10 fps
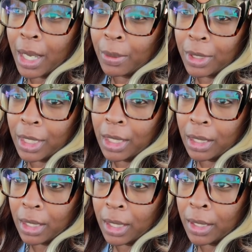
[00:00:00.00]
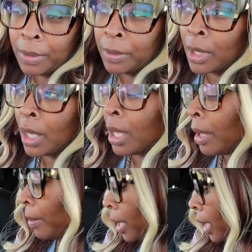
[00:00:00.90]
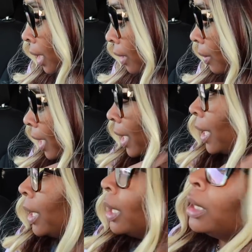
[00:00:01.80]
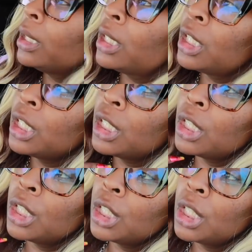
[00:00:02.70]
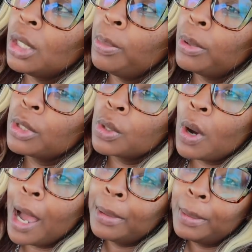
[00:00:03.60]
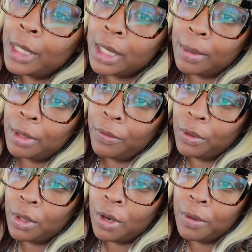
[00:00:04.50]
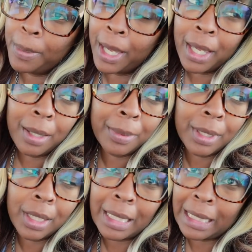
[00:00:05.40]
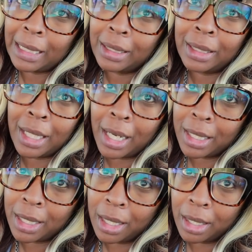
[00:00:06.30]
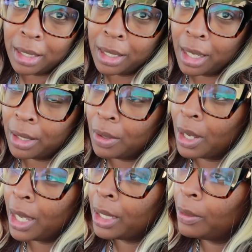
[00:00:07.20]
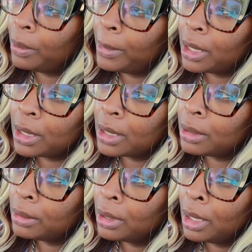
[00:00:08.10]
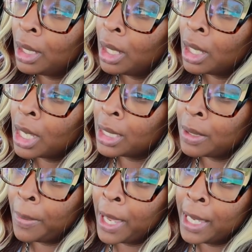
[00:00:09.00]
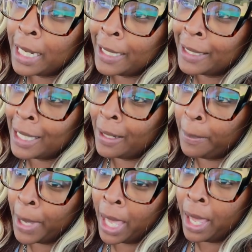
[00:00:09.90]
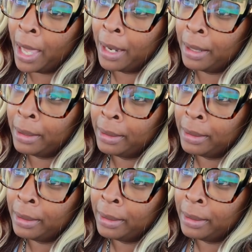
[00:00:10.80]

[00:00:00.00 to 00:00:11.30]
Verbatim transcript: I would think on it. But anyway, she prescribed me something for nerve pain, but uh, that I take it. Y'all know how I am with medicine, cause the pain ain't that bad.